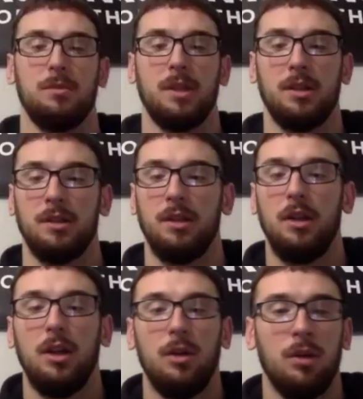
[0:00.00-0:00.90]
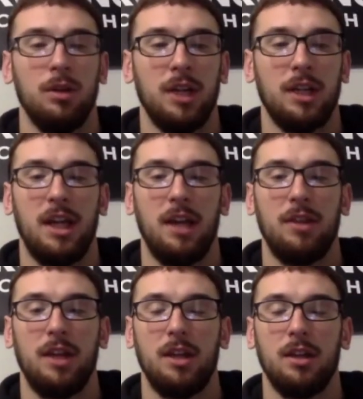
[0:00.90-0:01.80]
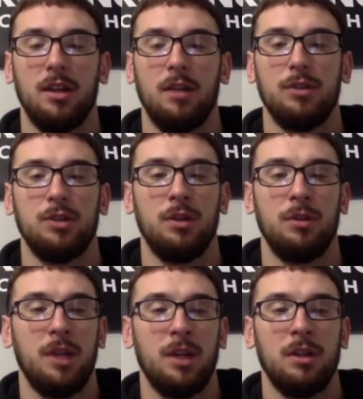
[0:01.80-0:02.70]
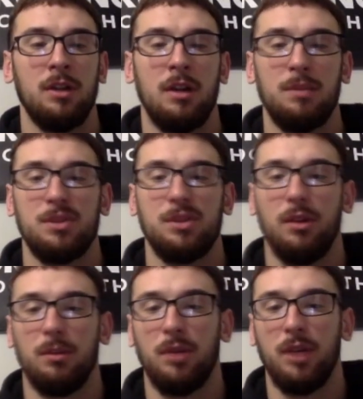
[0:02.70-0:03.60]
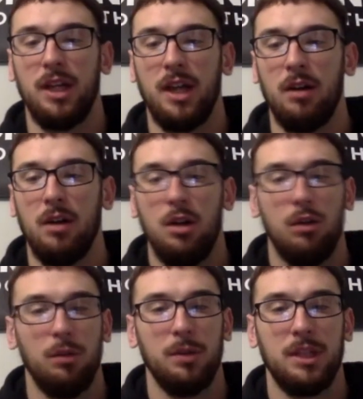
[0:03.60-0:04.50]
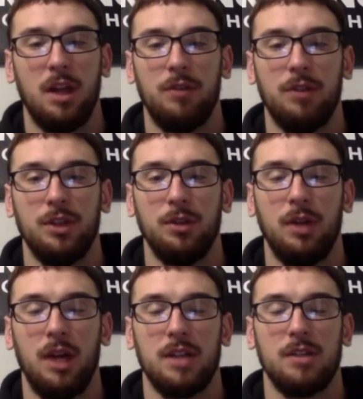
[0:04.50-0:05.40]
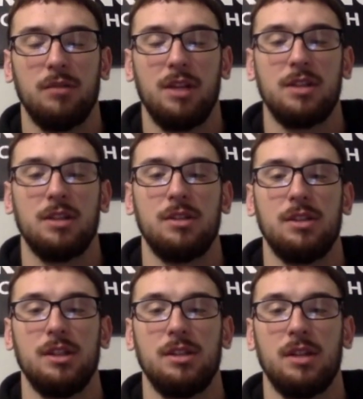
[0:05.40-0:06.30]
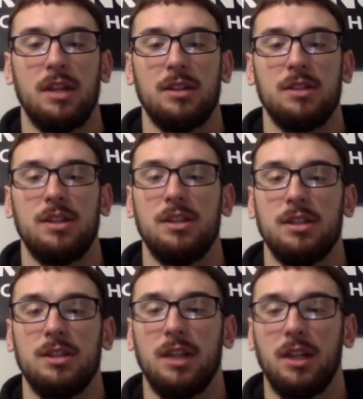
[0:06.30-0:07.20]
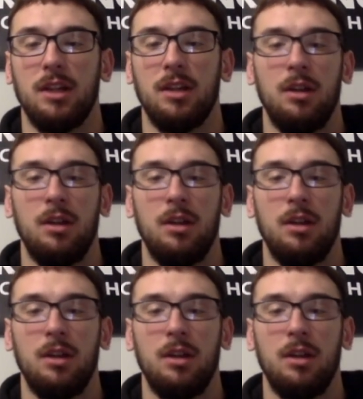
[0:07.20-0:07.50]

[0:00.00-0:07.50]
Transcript: man. Well, Nick, can't thank you enough for joining me on another episode of the Breakout. We'll be covering you guys the rest of the season at the season ticket.